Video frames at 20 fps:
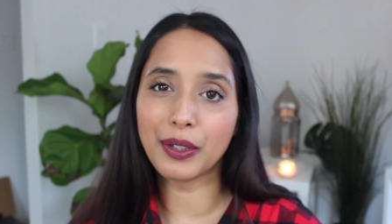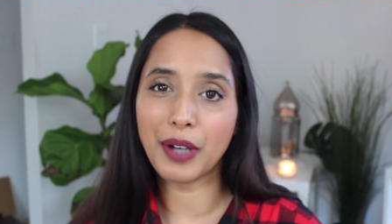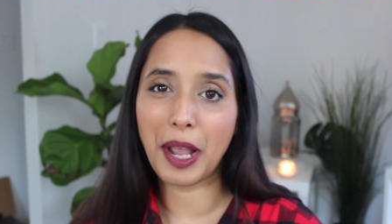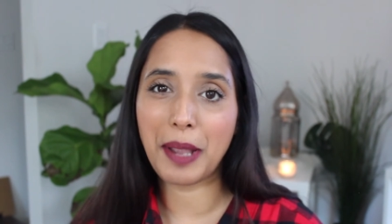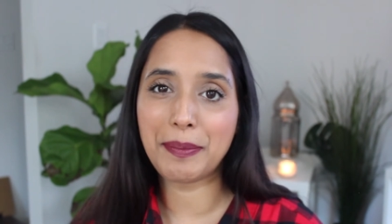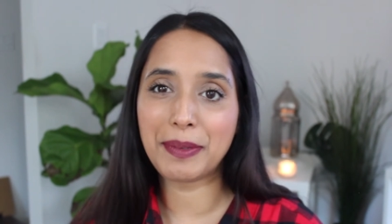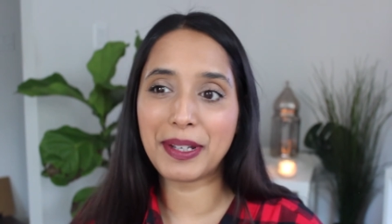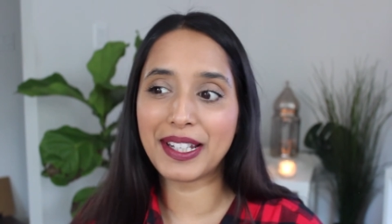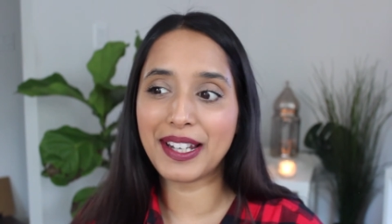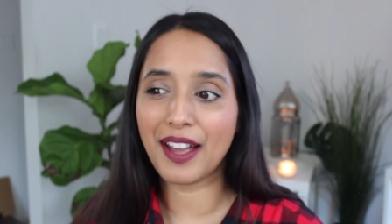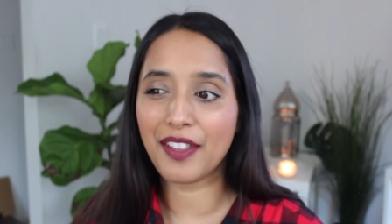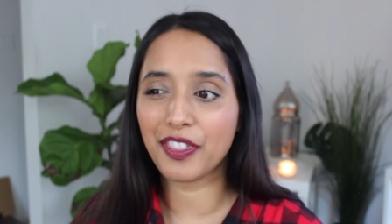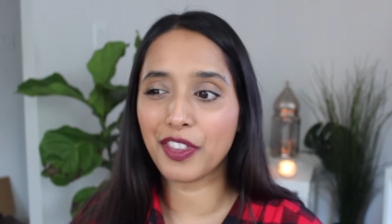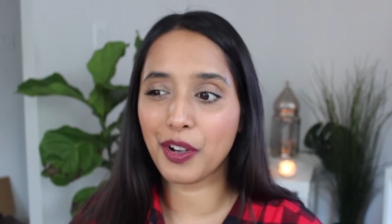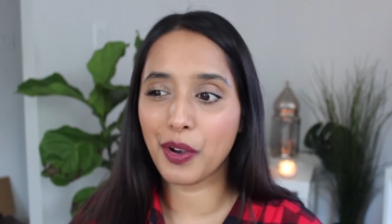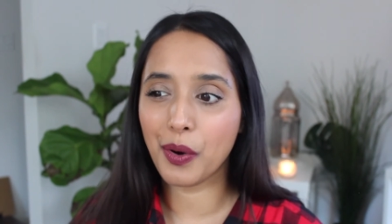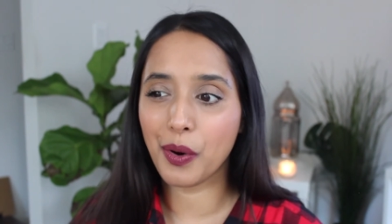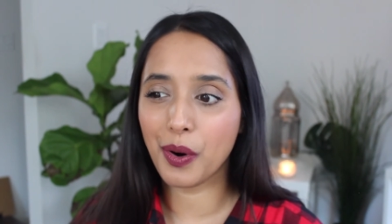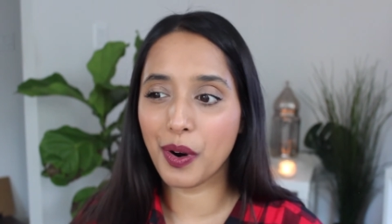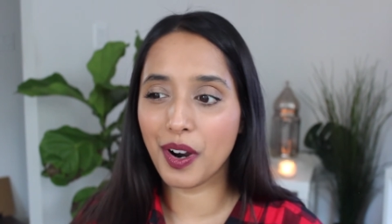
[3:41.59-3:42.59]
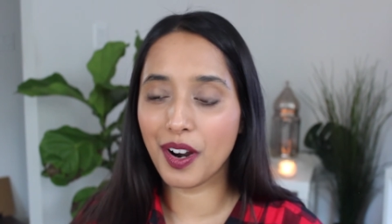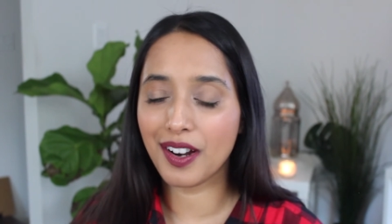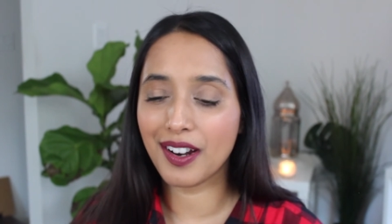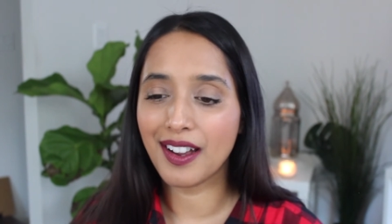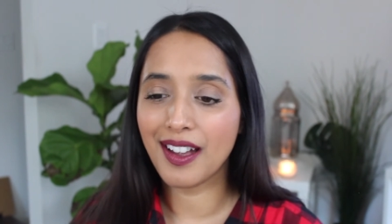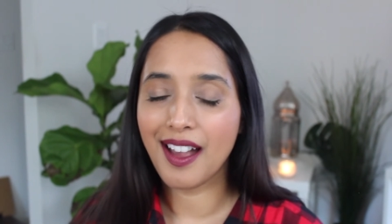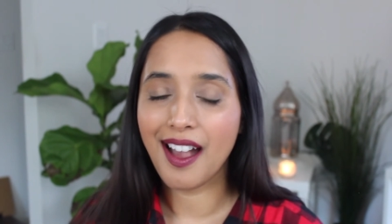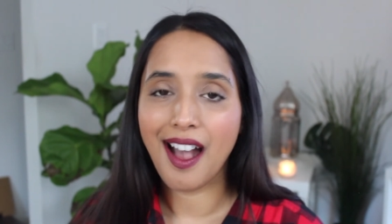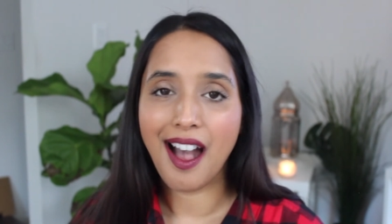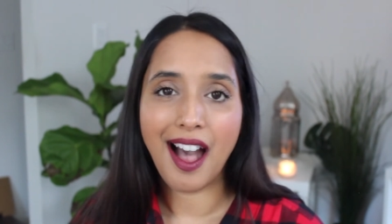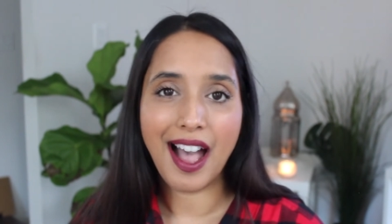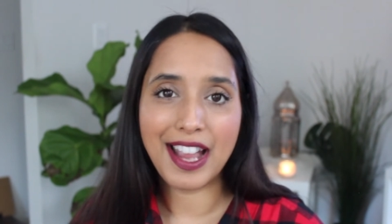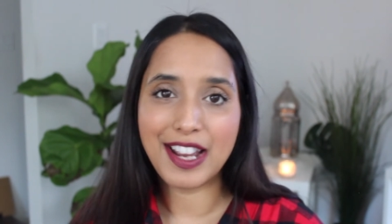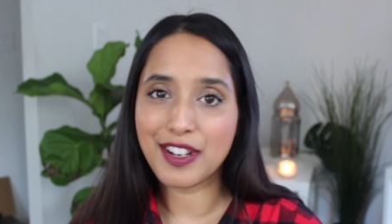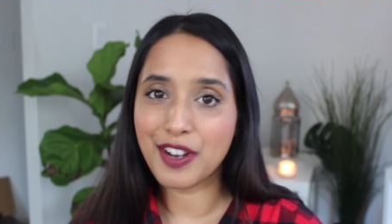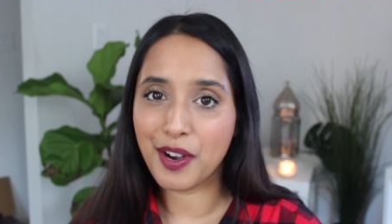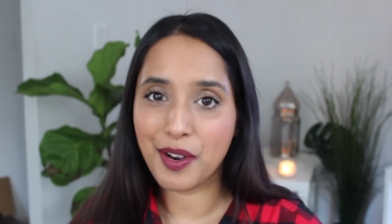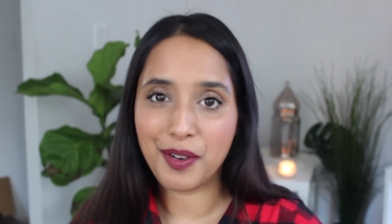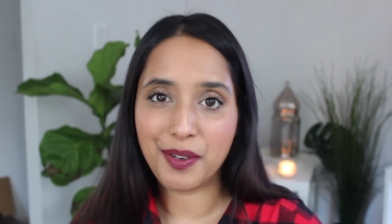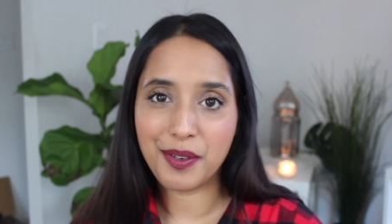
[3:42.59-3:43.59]
I mean, at the core, I
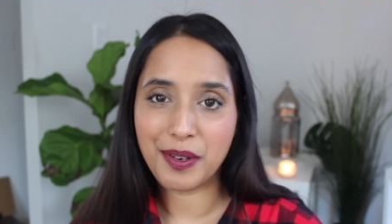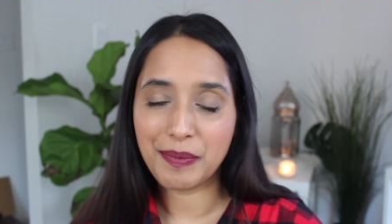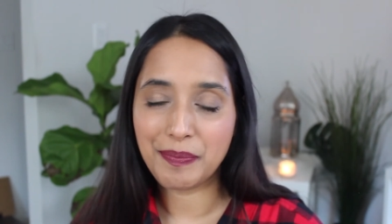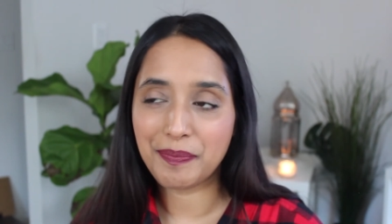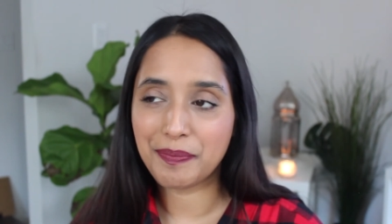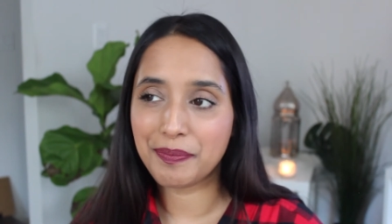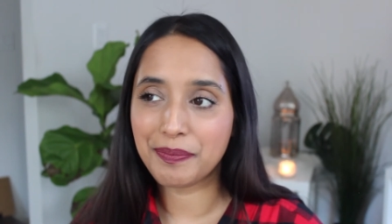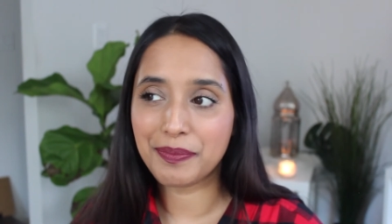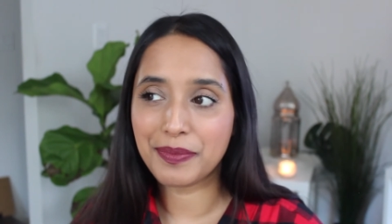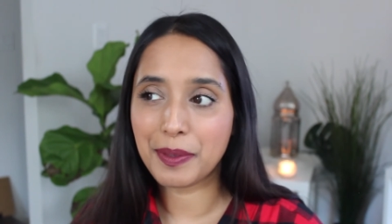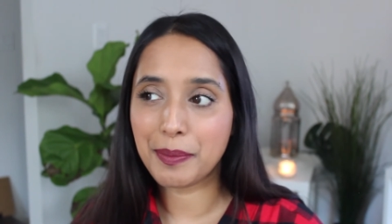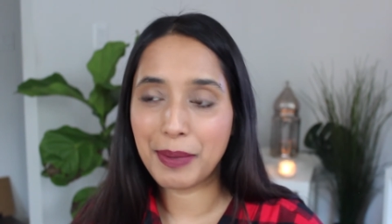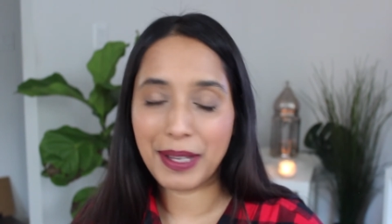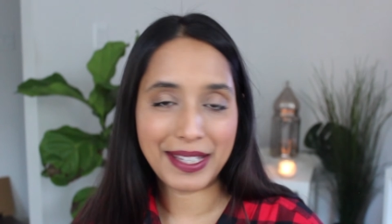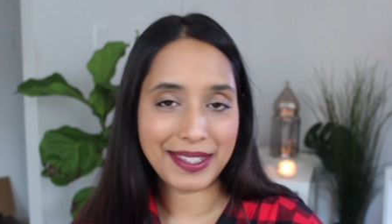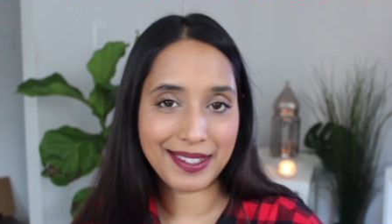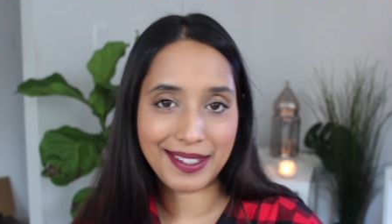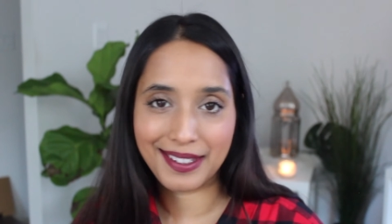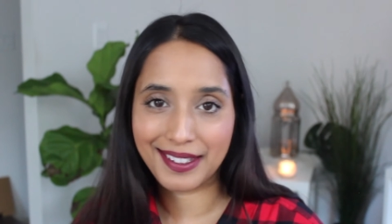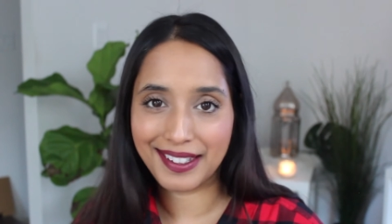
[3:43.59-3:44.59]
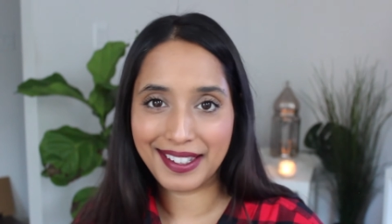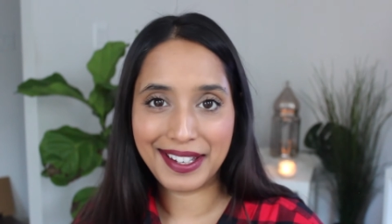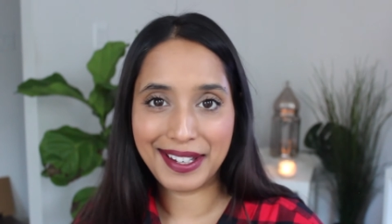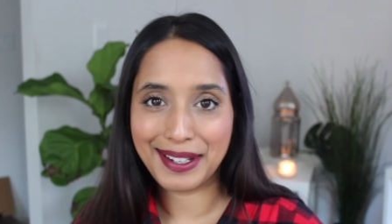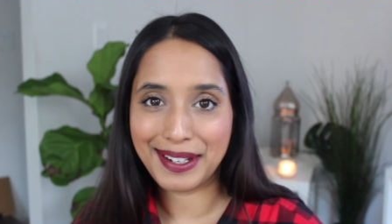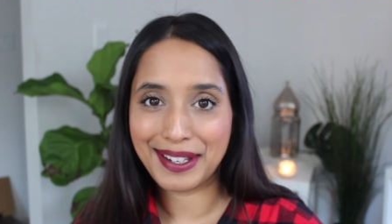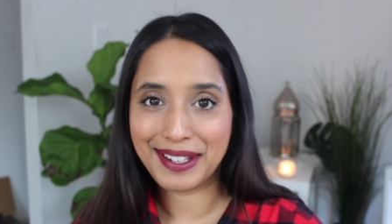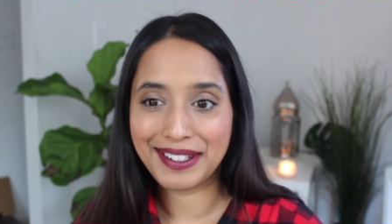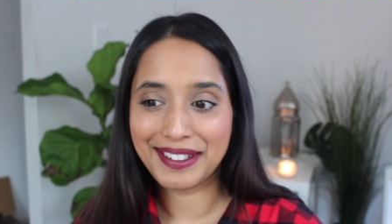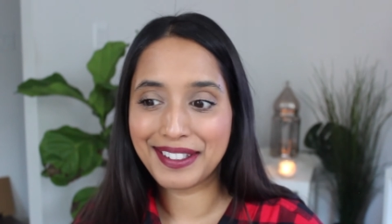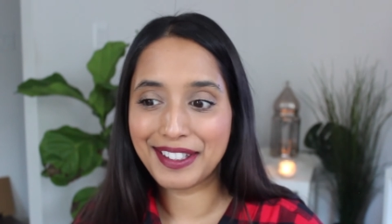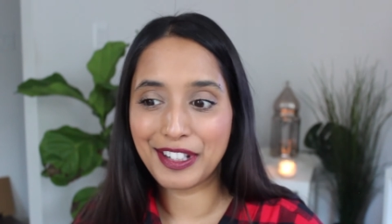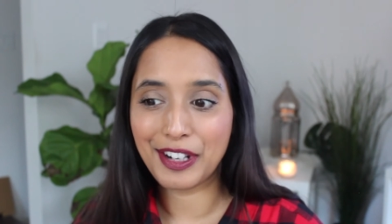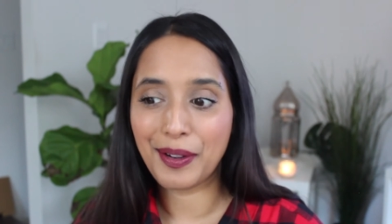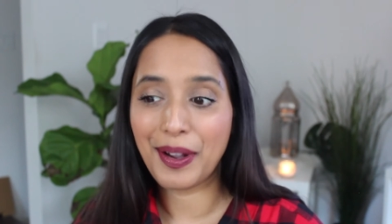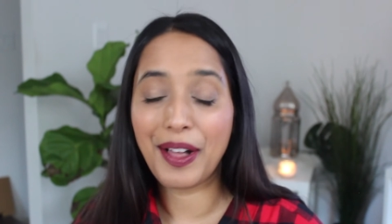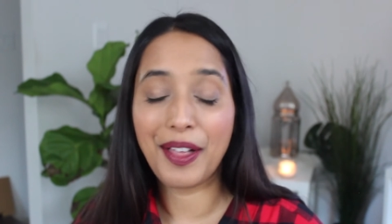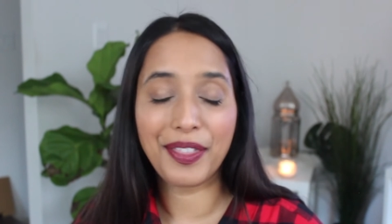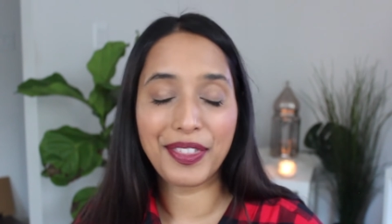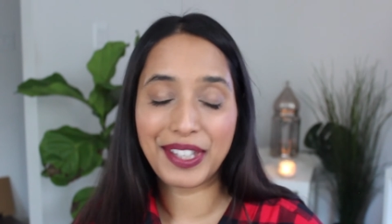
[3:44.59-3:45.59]
know the basic eating,
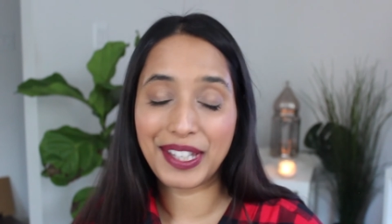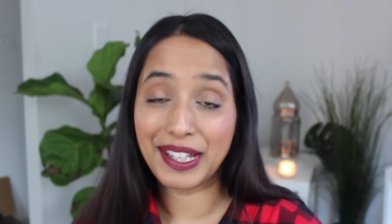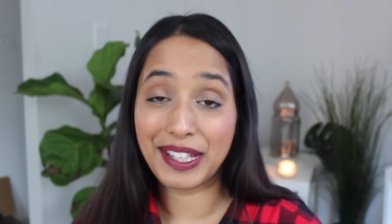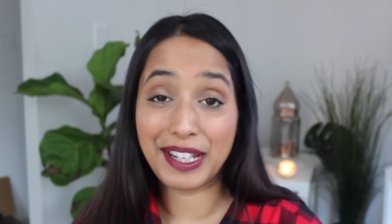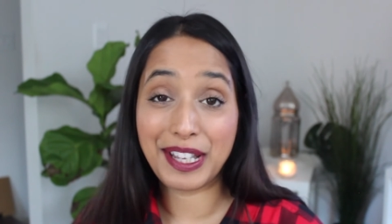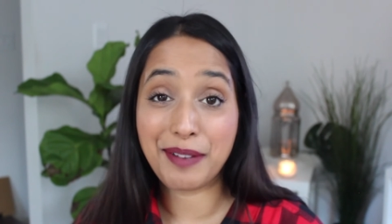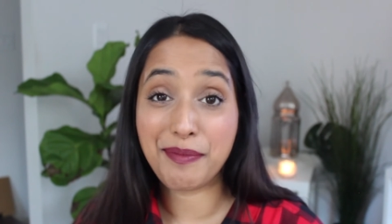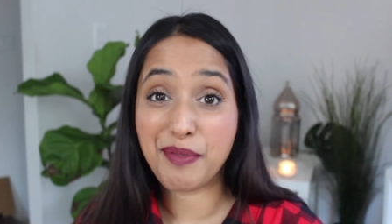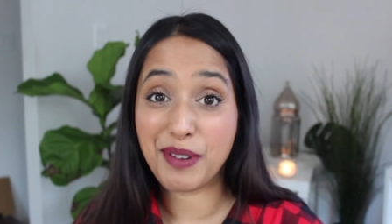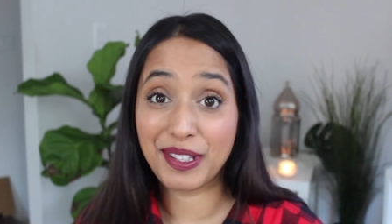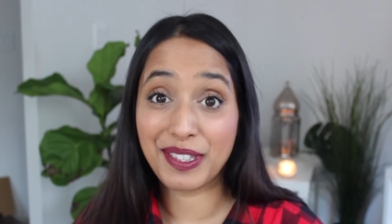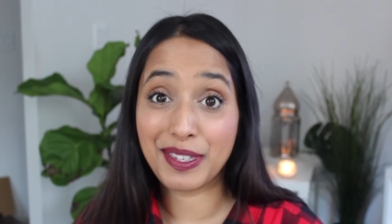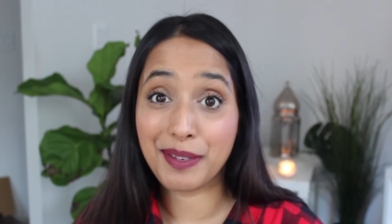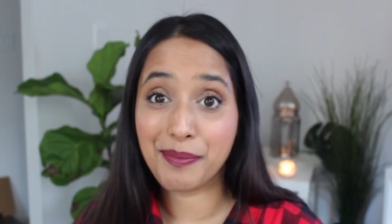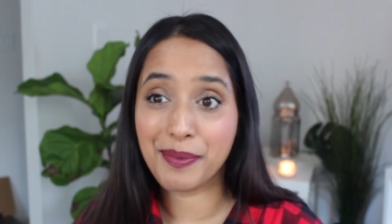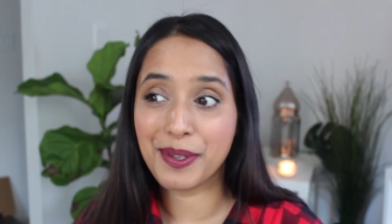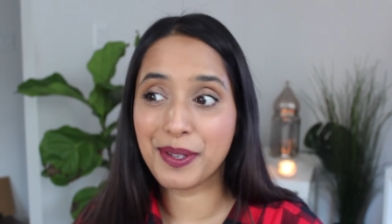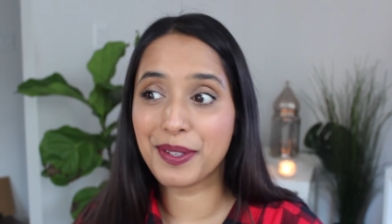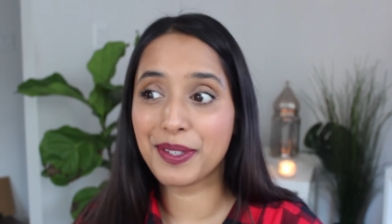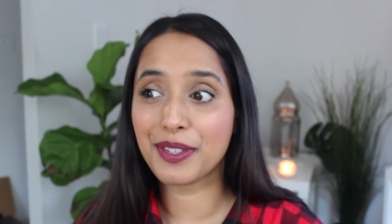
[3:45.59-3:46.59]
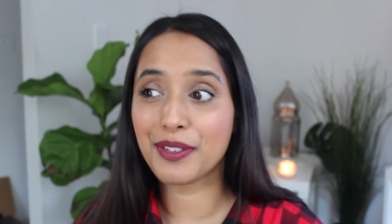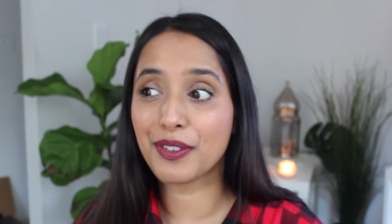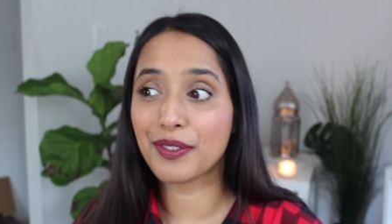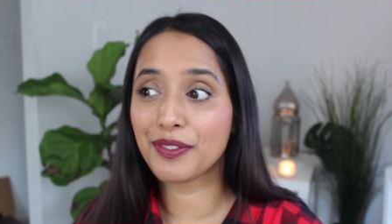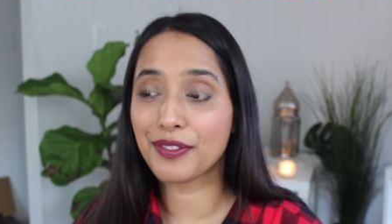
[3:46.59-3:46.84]
healthy eating principles: